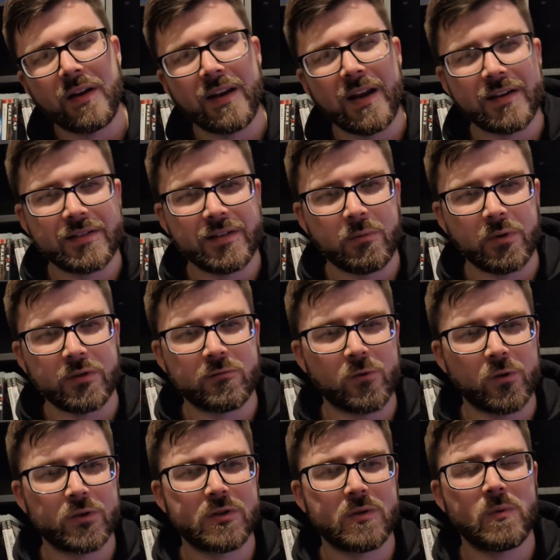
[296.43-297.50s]
and yes, it was
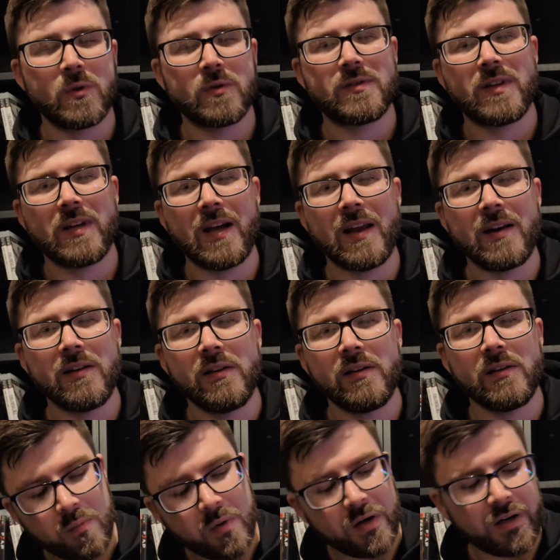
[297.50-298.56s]
rushed towards the end,
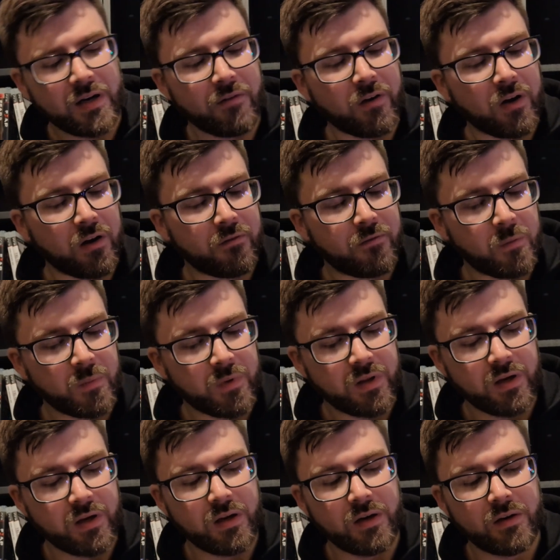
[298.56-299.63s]
but I did have a lot of fun with it,